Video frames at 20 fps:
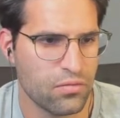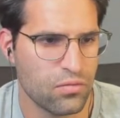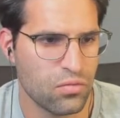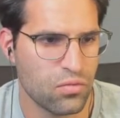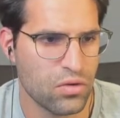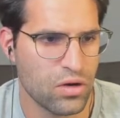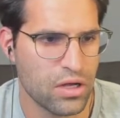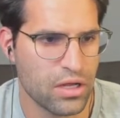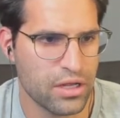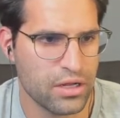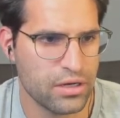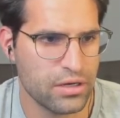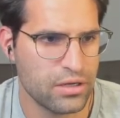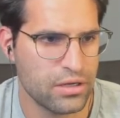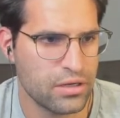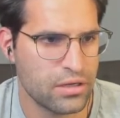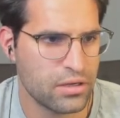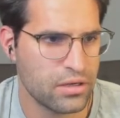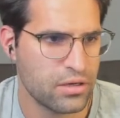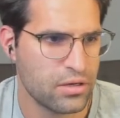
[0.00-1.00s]
of
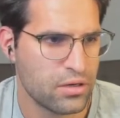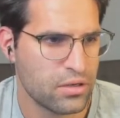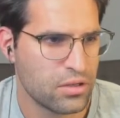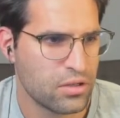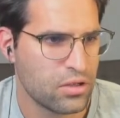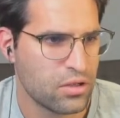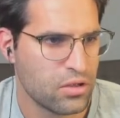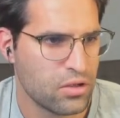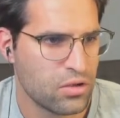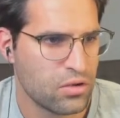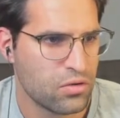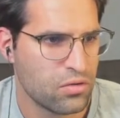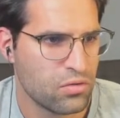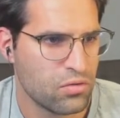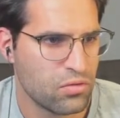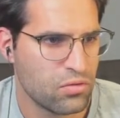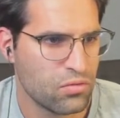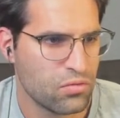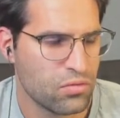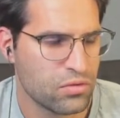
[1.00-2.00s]
1.
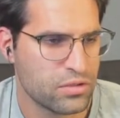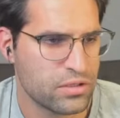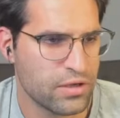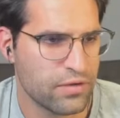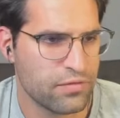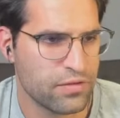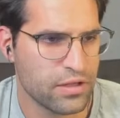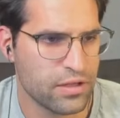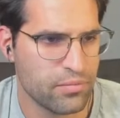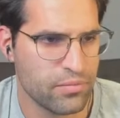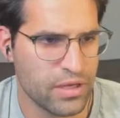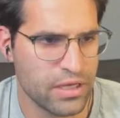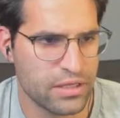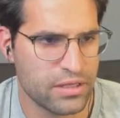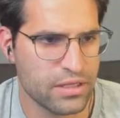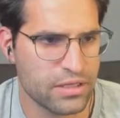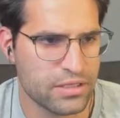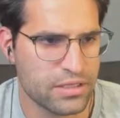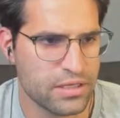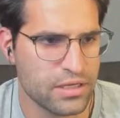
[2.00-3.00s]
Definitely make